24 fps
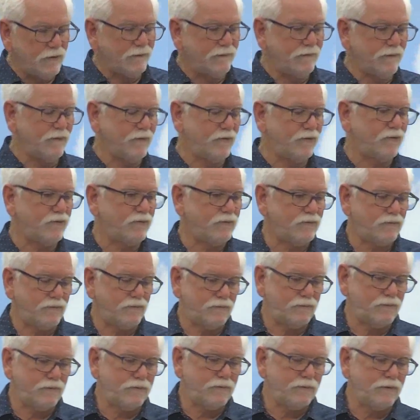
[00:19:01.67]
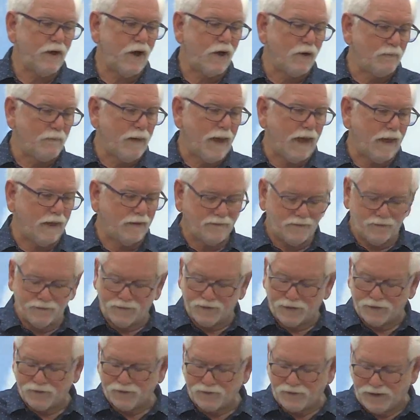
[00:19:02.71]
of this young man,
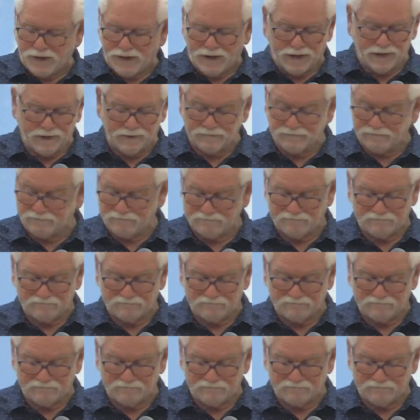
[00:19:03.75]
16,